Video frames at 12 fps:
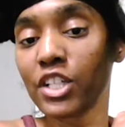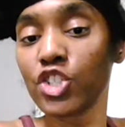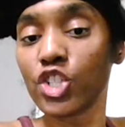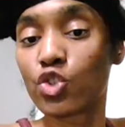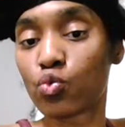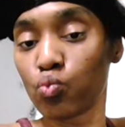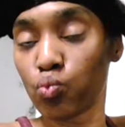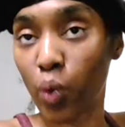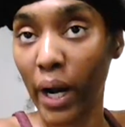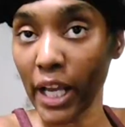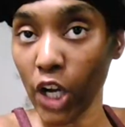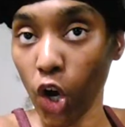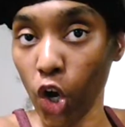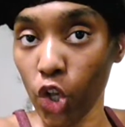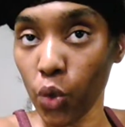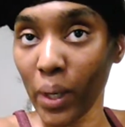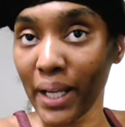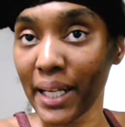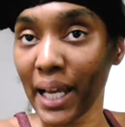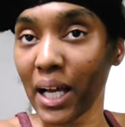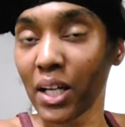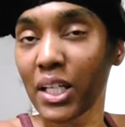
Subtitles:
just rake all the way down,